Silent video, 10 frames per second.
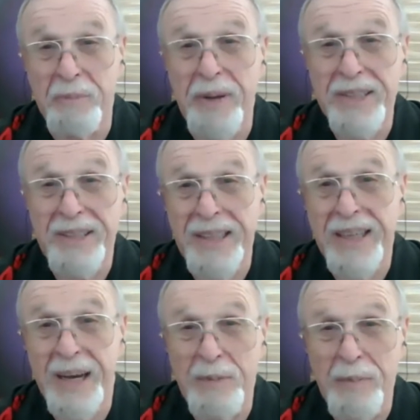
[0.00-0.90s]
basically
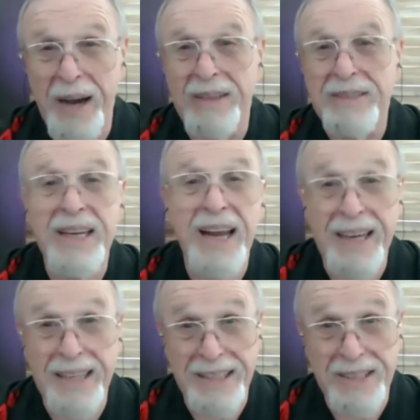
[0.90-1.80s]
come about, and I
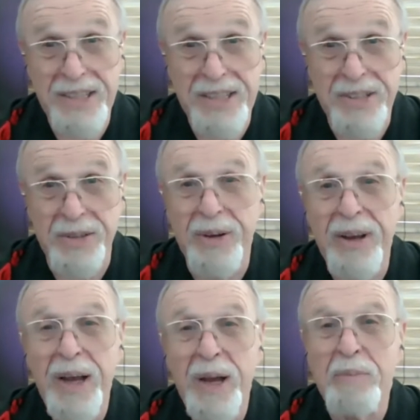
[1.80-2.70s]
can assist you.
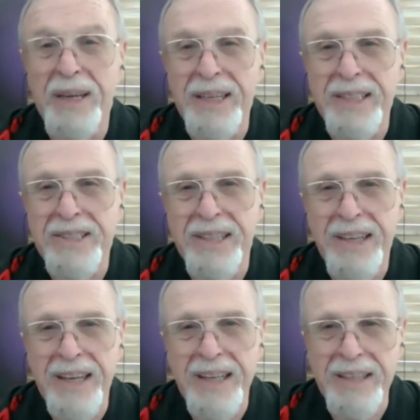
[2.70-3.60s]
But he's
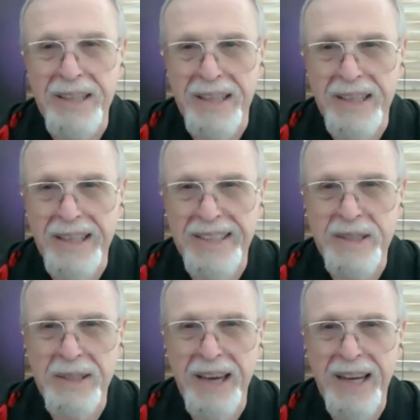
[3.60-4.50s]
The,
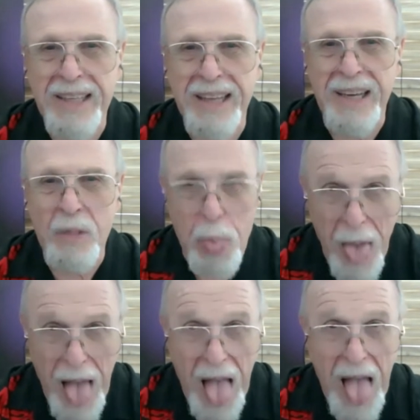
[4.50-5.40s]
it's kind of like
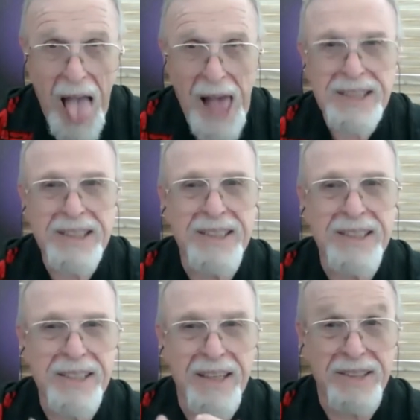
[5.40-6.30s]
that.
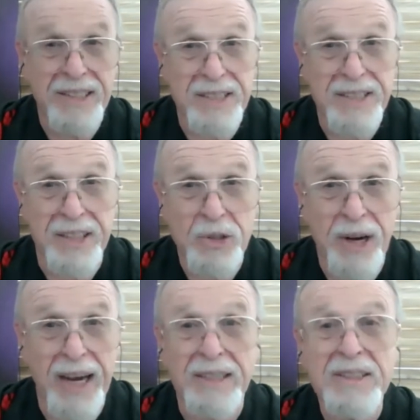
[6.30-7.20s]
It's an autistic
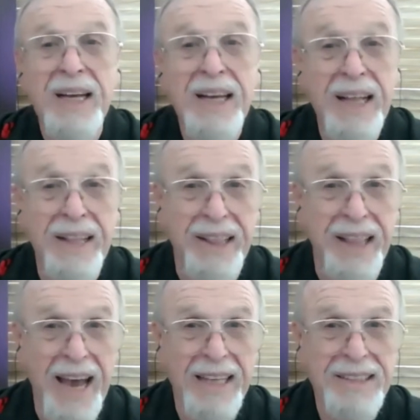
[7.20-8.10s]
child.
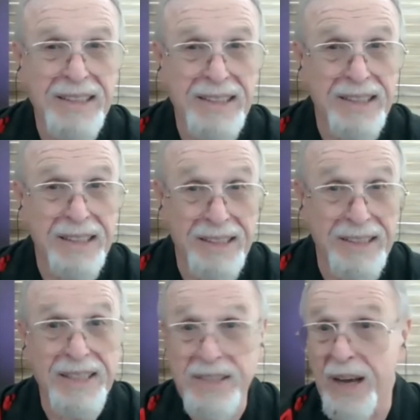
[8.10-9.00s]
That
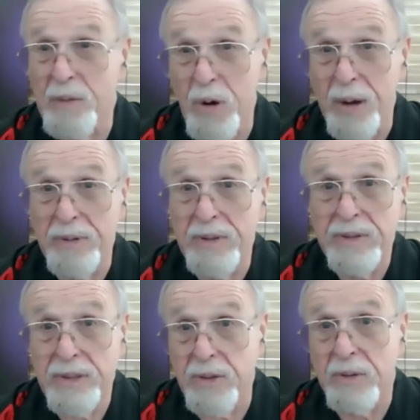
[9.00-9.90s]
is not proper.
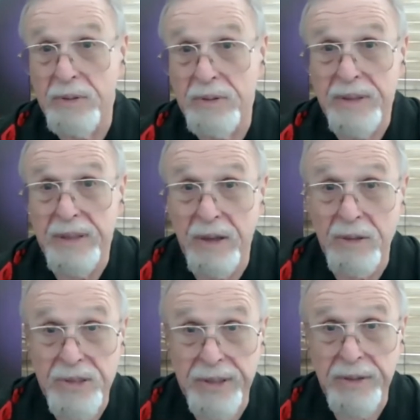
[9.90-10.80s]
So it
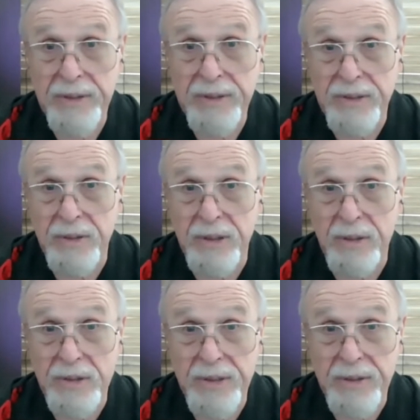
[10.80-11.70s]
goes there. So it
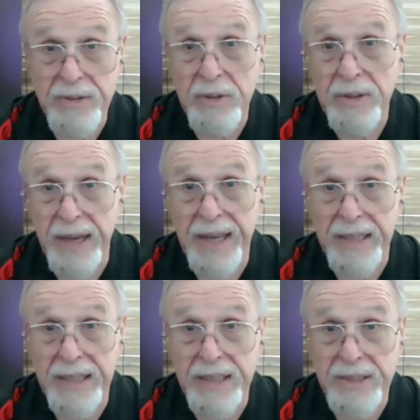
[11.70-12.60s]
goes there. So, and
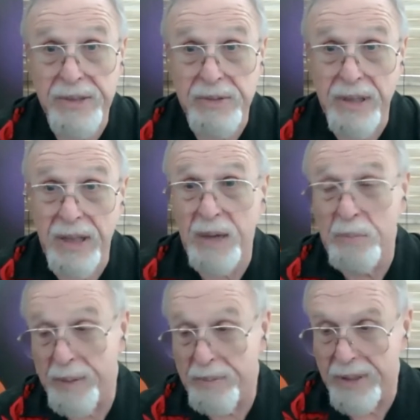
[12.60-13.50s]
it is. There's a lot of
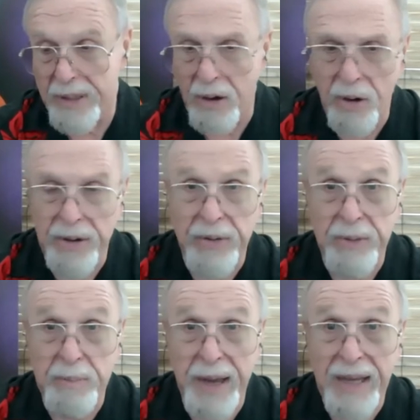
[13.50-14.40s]
people that argue
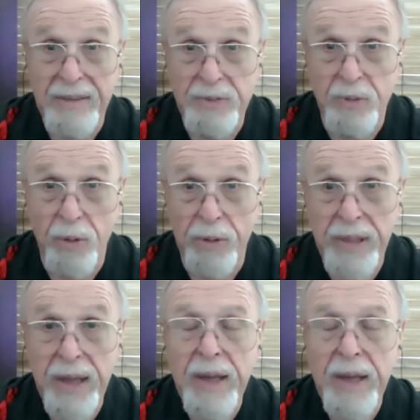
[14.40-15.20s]
it back and forth.